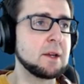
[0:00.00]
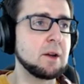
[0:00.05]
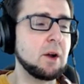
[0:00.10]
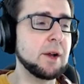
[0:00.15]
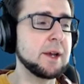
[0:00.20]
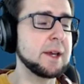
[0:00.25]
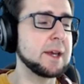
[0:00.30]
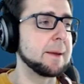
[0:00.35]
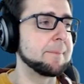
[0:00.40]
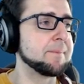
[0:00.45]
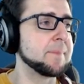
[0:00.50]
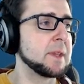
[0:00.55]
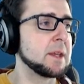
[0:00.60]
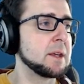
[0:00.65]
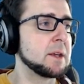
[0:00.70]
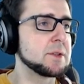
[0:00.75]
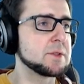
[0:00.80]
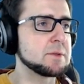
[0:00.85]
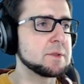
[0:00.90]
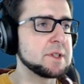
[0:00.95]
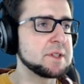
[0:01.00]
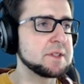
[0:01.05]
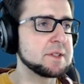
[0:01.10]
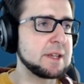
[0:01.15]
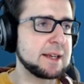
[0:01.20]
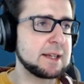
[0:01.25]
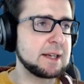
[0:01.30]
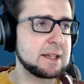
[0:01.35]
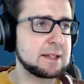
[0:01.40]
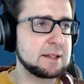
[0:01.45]
Okay, so this is
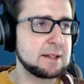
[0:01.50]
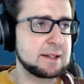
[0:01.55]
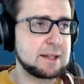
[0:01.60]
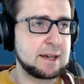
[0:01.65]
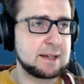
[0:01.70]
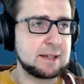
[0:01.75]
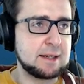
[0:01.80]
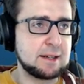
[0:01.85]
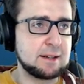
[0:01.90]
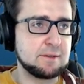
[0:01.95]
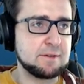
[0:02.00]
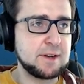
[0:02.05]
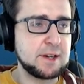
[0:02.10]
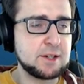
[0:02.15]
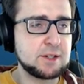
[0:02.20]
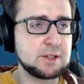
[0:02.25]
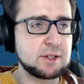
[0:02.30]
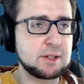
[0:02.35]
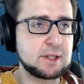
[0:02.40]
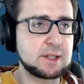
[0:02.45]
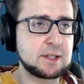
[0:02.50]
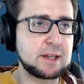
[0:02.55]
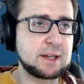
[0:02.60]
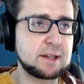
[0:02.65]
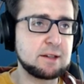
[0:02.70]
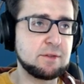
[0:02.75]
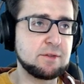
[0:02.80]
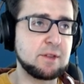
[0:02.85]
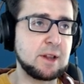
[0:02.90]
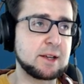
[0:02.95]
like a little tiny little function that
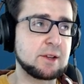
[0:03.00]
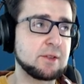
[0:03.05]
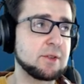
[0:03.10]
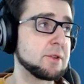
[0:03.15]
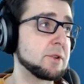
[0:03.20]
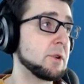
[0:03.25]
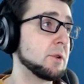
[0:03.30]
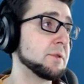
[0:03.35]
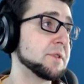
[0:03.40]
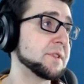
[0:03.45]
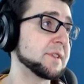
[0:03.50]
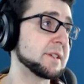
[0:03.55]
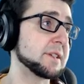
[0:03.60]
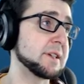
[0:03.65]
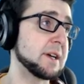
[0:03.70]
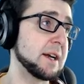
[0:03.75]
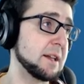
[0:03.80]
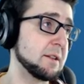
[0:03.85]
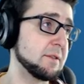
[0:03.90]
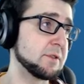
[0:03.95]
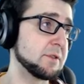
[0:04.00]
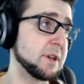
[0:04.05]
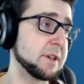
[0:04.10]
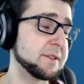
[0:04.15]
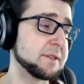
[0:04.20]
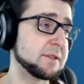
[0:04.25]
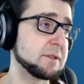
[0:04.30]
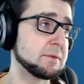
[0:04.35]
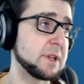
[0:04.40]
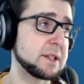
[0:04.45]
kind of like throws a tile for us.
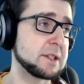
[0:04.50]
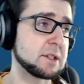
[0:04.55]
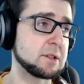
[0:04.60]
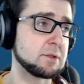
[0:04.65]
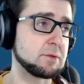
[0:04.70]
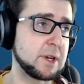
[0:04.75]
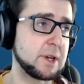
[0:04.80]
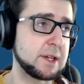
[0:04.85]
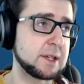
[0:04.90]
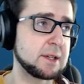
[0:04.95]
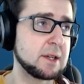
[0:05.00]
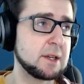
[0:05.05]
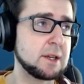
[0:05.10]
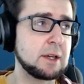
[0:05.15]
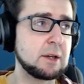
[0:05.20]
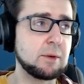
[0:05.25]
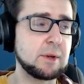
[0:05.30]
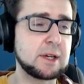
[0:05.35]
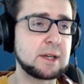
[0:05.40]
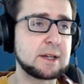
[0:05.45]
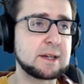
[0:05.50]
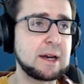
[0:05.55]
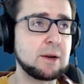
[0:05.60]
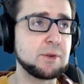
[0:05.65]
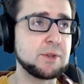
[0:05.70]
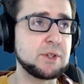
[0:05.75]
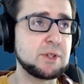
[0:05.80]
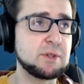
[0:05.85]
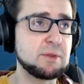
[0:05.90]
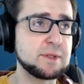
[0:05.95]
So that's great. We can now
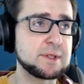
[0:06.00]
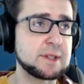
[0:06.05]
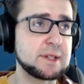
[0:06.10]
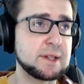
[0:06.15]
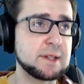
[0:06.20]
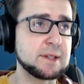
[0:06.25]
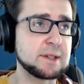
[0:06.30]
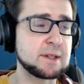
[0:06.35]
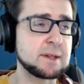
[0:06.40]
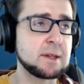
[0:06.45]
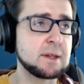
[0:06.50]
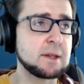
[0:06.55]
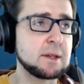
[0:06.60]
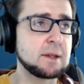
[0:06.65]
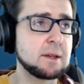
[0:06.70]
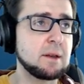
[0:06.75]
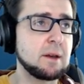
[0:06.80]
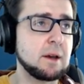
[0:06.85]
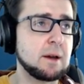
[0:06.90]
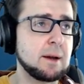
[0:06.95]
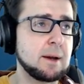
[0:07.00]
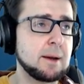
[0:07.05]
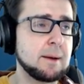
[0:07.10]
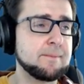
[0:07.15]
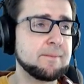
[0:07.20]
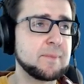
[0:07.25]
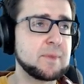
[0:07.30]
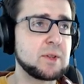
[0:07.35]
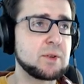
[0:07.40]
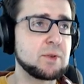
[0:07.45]
use this
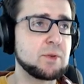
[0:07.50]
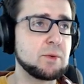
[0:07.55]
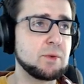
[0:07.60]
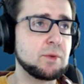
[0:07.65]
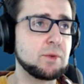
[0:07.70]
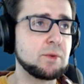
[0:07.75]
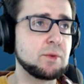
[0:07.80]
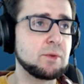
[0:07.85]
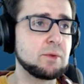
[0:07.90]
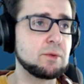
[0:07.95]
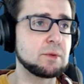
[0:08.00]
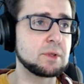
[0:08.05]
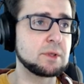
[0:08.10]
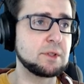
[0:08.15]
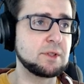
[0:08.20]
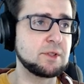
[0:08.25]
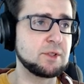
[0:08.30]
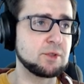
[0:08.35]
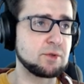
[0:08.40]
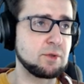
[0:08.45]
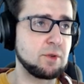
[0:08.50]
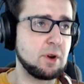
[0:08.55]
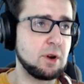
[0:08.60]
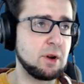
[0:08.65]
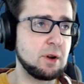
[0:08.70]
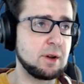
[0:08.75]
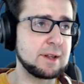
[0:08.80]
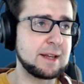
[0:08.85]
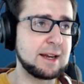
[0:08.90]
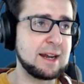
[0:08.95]
Um, to
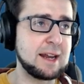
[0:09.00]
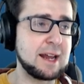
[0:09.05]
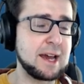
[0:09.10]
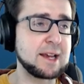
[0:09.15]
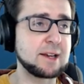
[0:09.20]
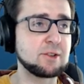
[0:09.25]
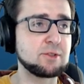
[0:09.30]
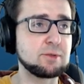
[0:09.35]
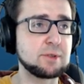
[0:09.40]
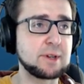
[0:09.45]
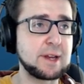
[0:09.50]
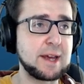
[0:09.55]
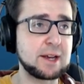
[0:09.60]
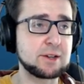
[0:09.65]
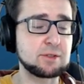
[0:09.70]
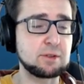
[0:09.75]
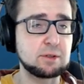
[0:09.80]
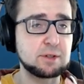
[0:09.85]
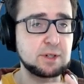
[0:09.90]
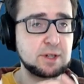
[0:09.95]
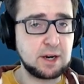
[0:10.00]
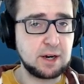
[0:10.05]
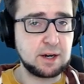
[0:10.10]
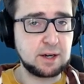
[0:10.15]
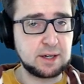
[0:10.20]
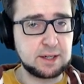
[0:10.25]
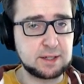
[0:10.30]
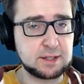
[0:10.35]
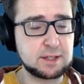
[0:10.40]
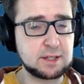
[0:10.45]
draw a line to the actual
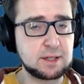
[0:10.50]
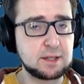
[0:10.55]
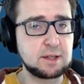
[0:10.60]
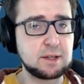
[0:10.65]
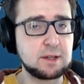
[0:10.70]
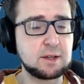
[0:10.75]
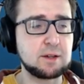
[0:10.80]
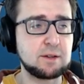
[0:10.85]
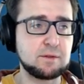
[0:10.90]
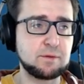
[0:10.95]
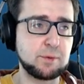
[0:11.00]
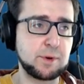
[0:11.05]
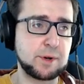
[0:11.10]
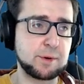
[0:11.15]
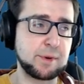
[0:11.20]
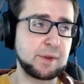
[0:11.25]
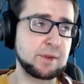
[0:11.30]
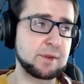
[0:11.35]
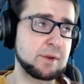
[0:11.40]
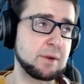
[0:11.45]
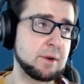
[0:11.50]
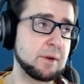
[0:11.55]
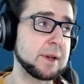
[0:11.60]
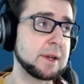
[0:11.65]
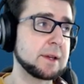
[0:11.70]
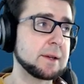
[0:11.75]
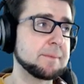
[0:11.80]
target of where we're throwing.